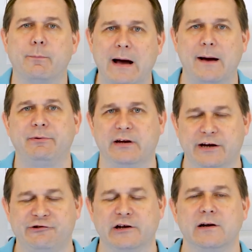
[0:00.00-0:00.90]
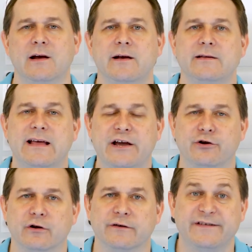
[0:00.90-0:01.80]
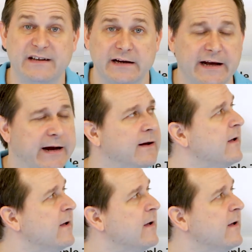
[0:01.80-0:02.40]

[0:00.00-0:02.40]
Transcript: population that you're studying.